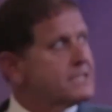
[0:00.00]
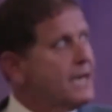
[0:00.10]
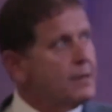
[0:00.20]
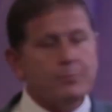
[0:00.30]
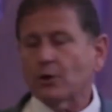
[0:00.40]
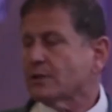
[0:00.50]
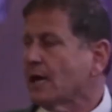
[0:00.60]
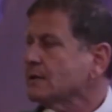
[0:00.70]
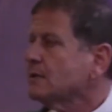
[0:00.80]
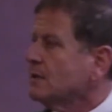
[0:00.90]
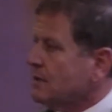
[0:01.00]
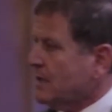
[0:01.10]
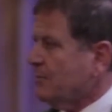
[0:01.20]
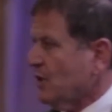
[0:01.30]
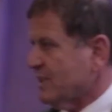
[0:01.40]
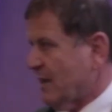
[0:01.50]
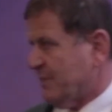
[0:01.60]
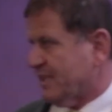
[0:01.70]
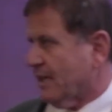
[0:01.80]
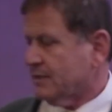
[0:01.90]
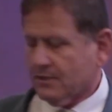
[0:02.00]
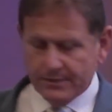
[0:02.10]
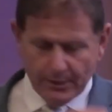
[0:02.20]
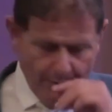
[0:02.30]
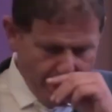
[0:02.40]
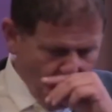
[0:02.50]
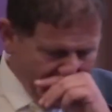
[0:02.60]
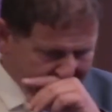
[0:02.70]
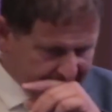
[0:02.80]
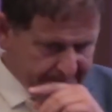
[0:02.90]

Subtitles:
second product, the Bond Appetite, the red one.